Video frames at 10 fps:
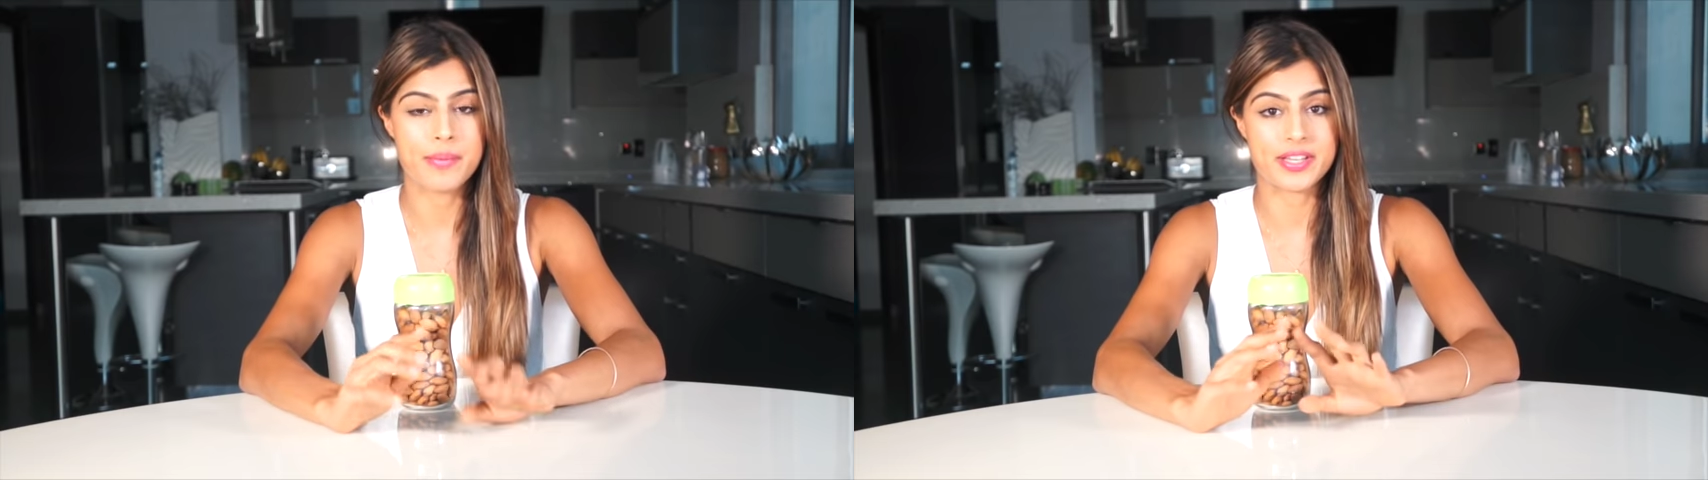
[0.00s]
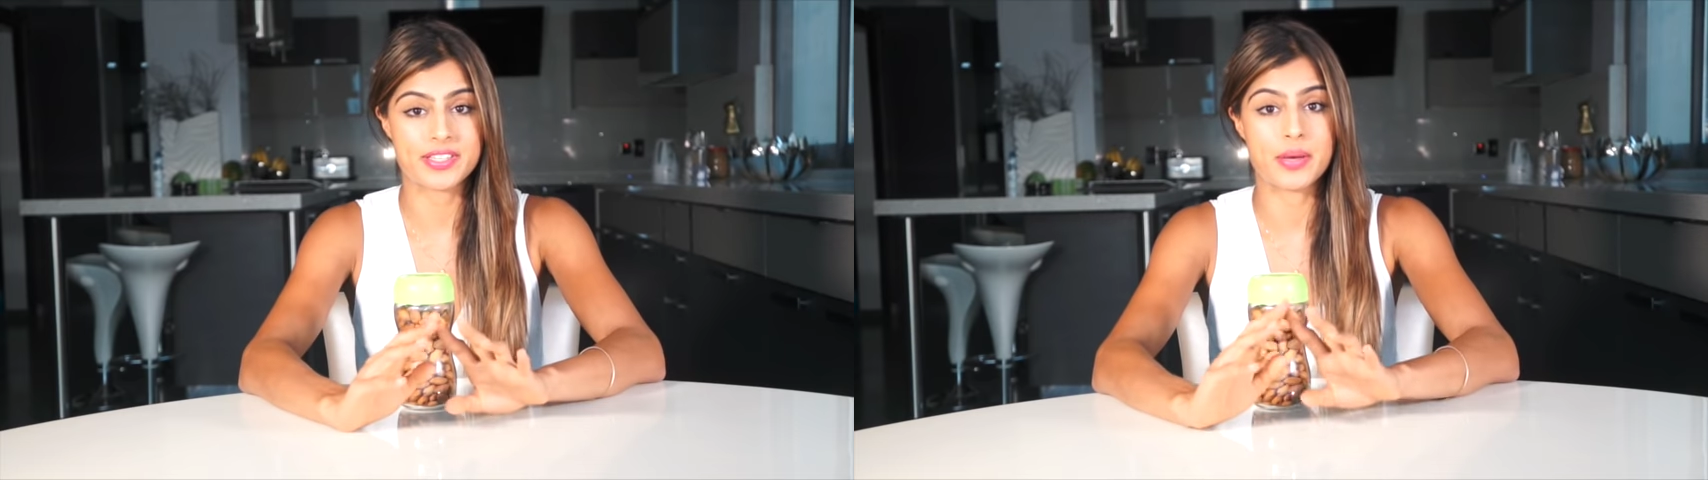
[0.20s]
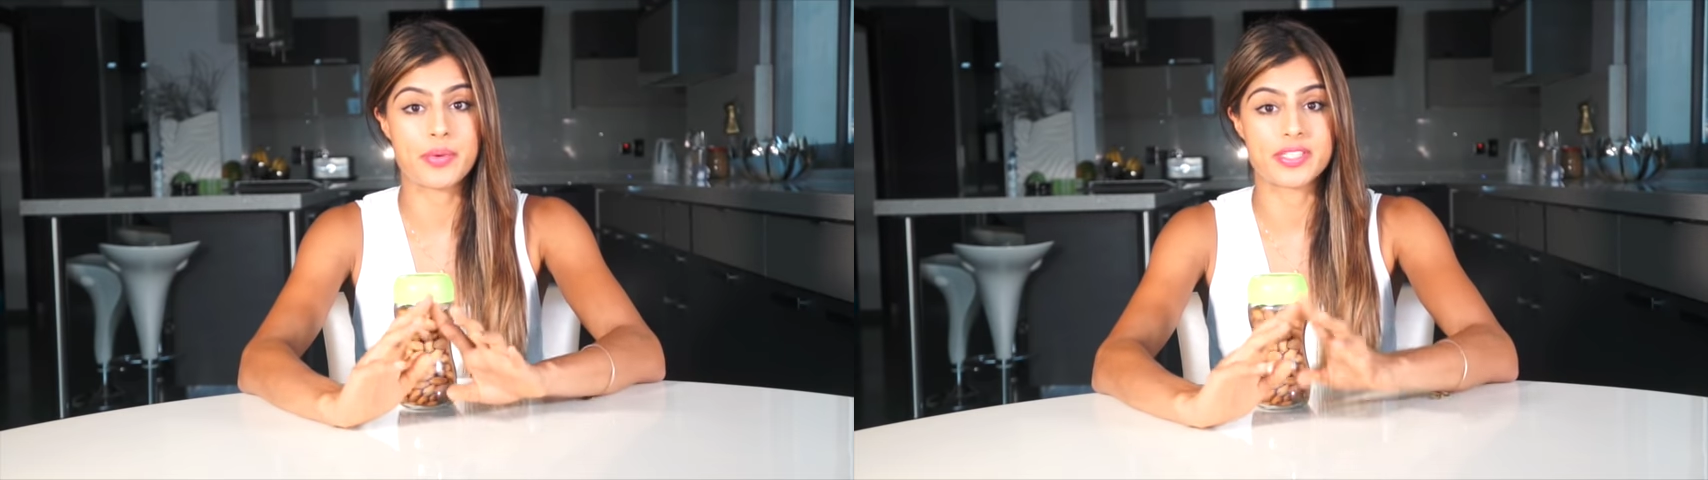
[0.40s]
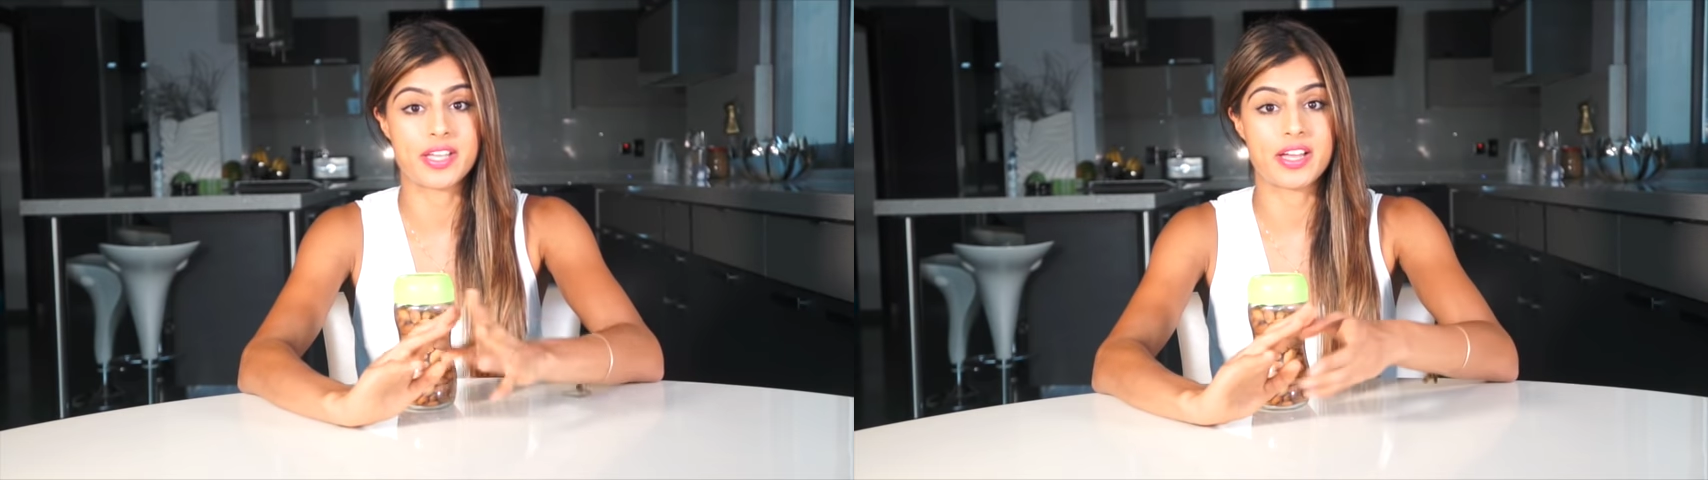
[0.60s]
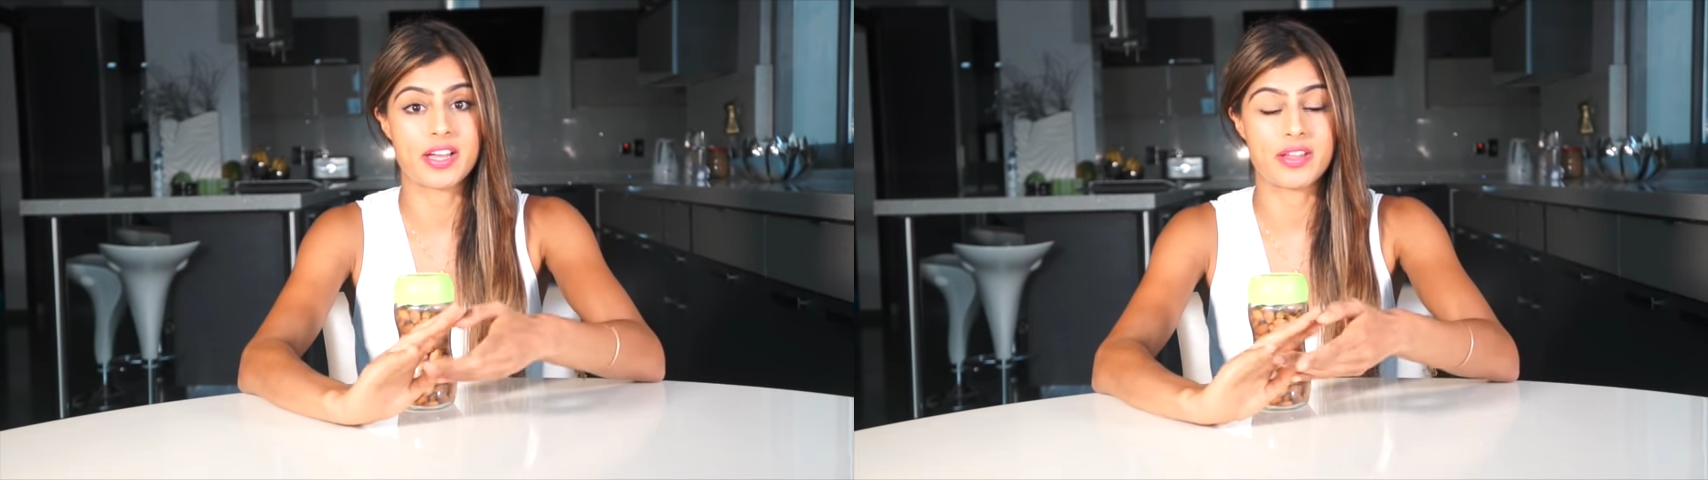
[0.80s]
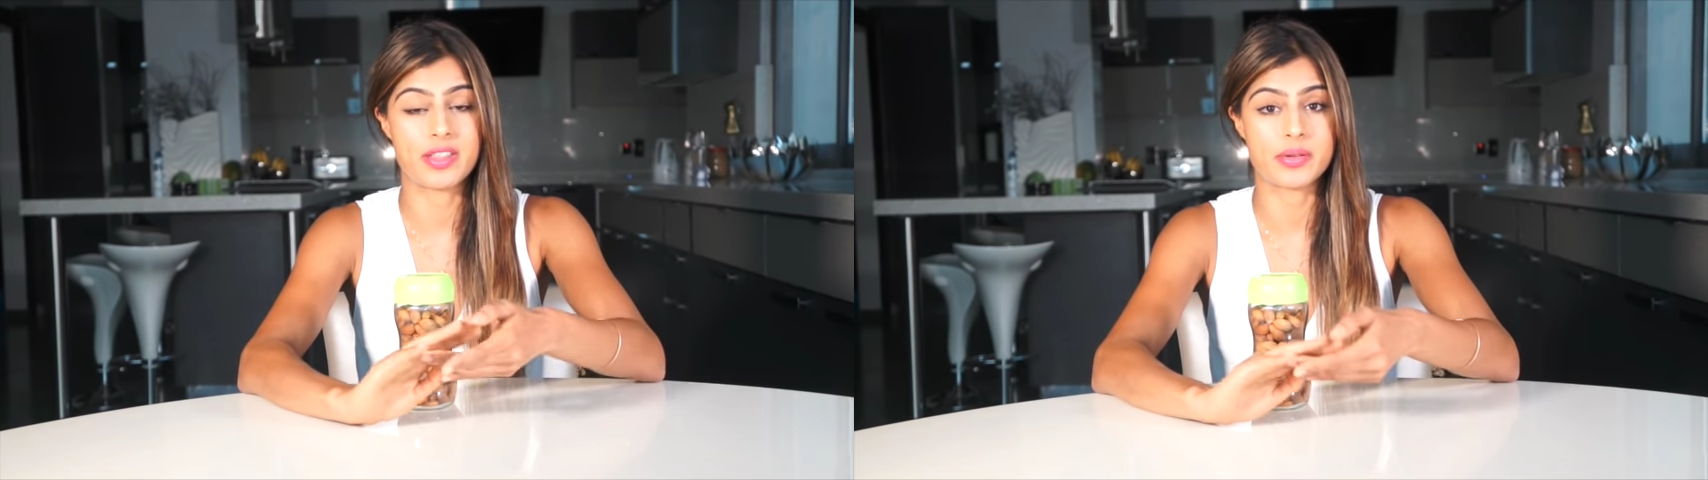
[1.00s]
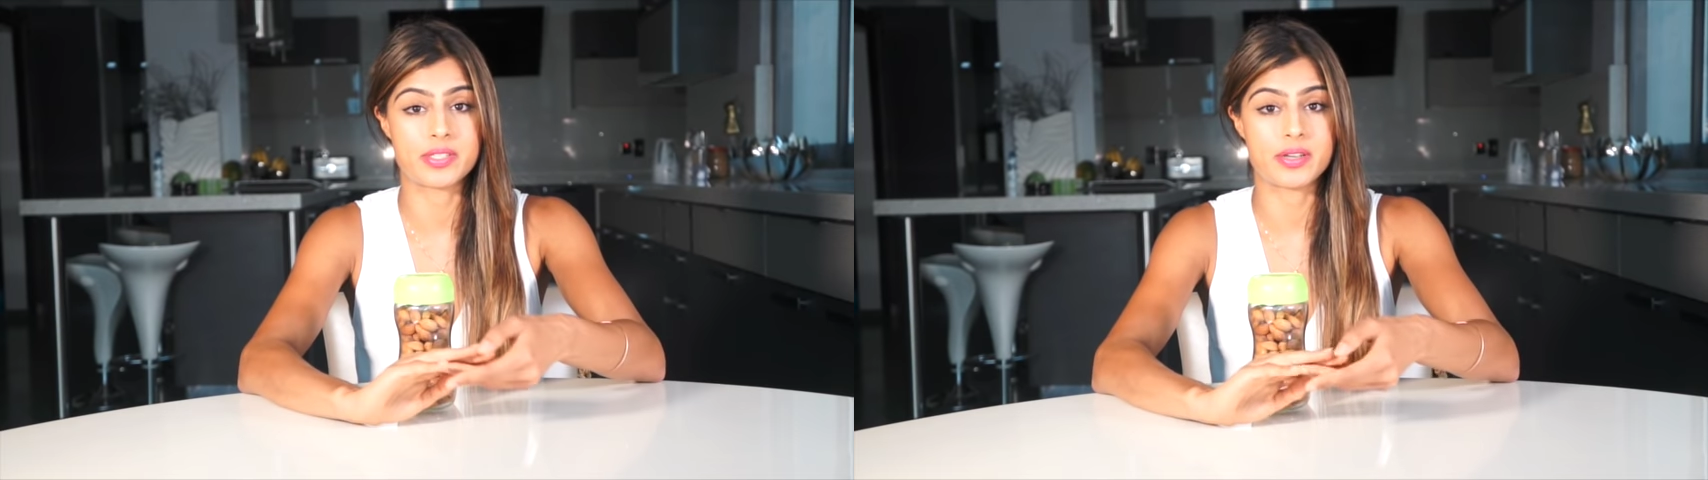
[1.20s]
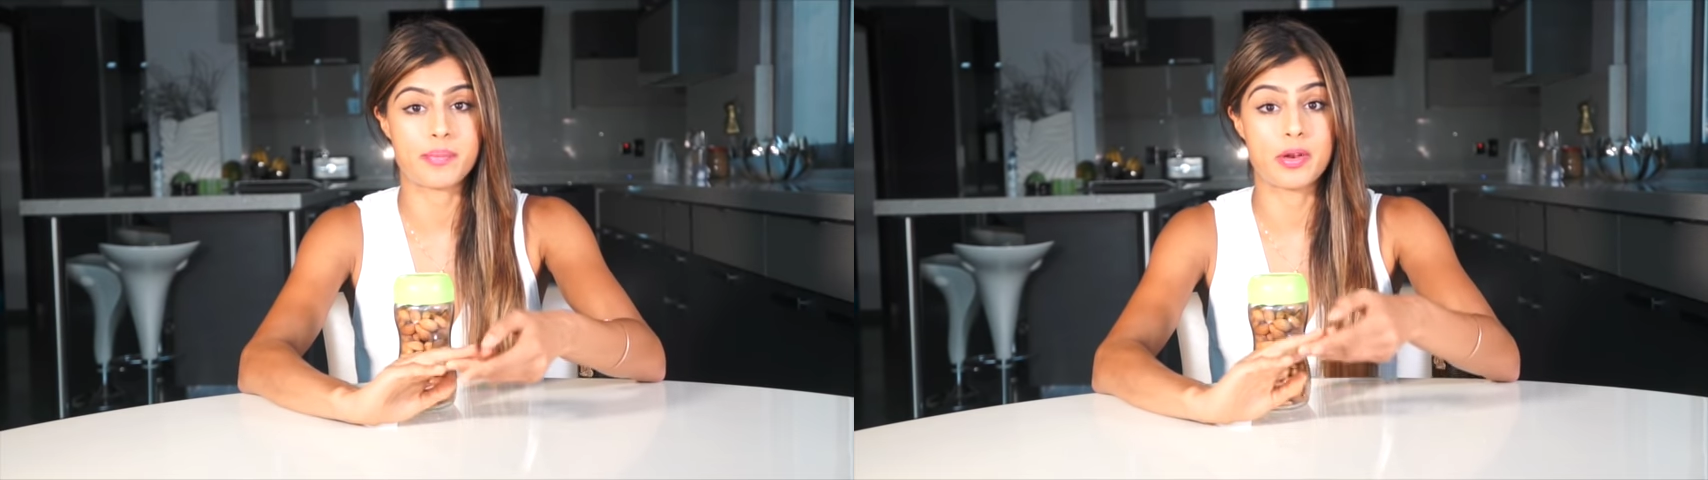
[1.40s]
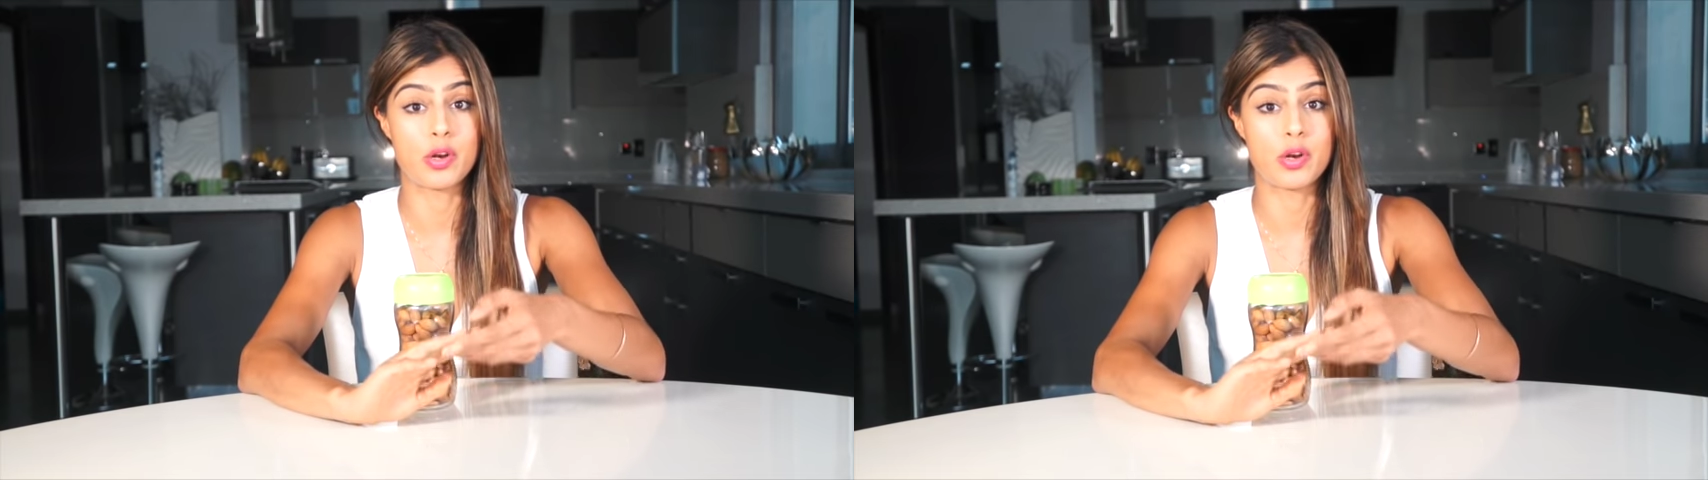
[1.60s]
because there was a